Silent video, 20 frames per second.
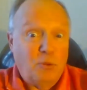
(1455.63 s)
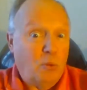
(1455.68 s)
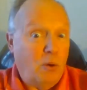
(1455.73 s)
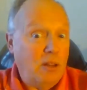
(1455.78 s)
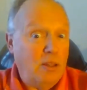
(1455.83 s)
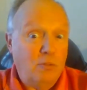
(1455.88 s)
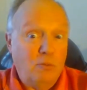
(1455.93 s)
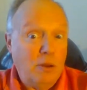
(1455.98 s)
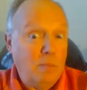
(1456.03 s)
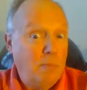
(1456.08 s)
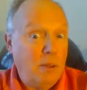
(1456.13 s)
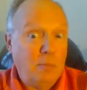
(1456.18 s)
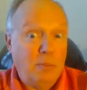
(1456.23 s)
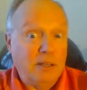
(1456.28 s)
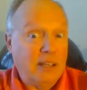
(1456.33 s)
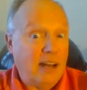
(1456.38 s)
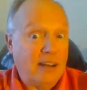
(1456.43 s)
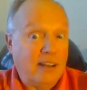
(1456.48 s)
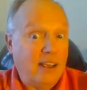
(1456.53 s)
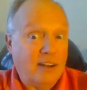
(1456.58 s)
23
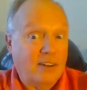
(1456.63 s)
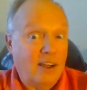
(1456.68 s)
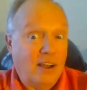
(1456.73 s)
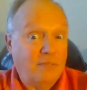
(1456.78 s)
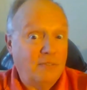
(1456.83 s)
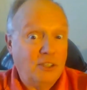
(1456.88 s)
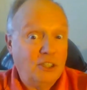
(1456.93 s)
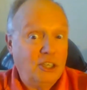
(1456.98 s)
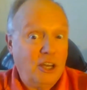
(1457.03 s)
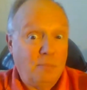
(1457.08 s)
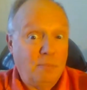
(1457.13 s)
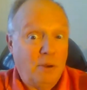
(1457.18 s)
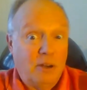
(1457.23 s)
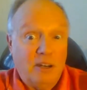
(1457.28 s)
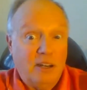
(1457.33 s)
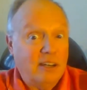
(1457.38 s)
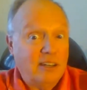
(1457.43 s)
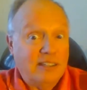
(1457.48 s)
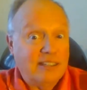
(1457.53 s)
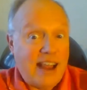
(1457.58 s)
people to get kicked off a ship
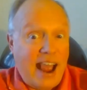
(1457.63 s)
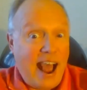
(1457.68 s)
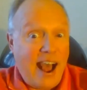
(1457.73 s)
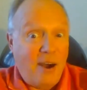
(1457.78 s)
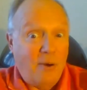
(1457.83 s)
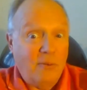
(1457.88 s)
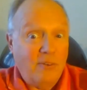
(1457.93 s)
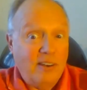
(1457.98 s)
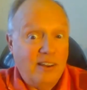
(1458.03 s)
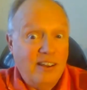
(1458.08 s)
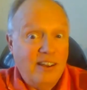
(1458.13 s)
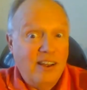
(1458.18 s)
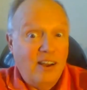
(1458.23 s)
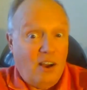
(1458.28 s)
on a little town